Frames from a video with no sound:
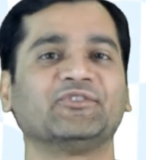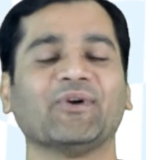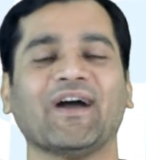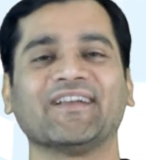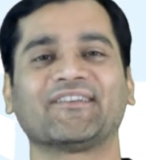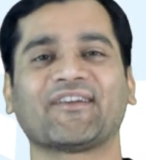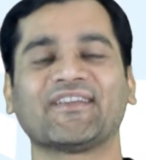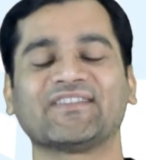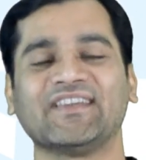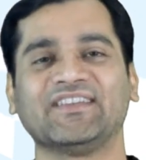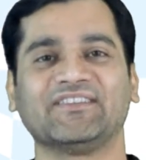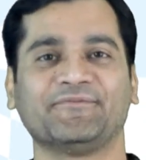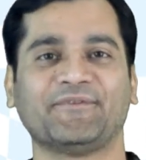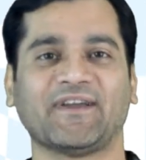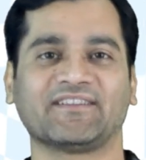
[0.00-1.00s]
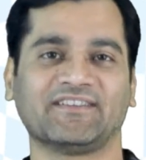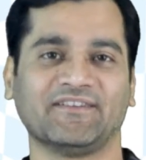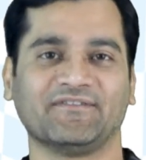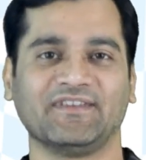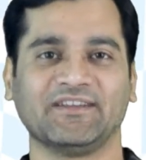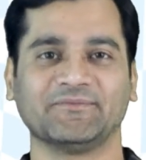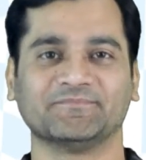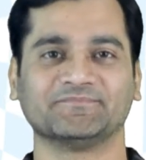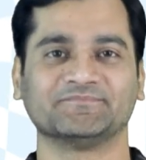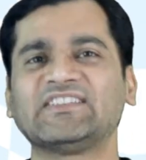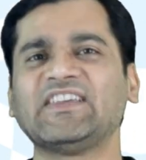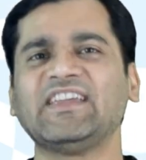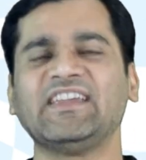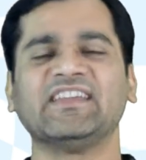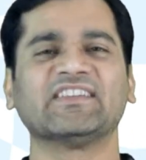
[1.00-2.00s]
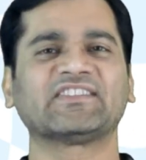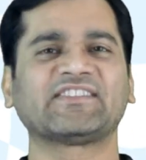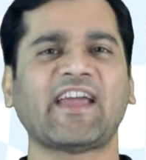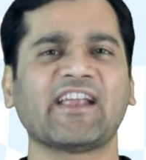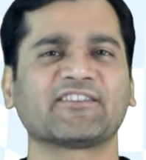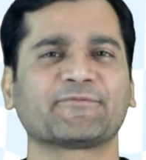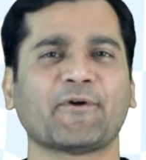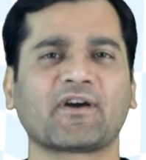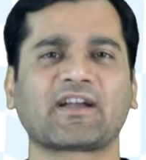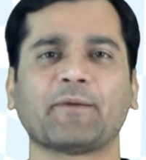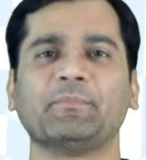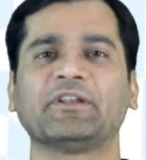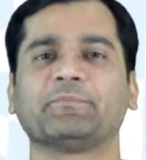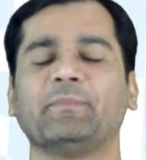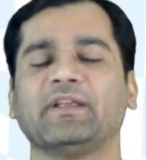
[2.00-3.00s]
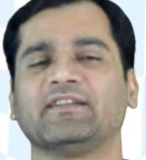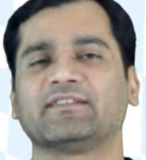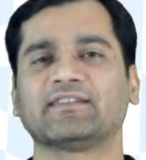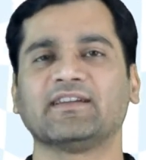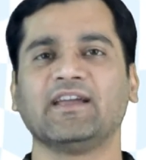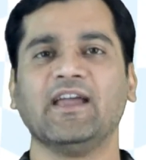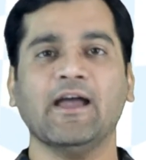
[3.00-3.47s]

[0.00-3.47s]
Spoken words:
to address it effectively. C stands for commitment.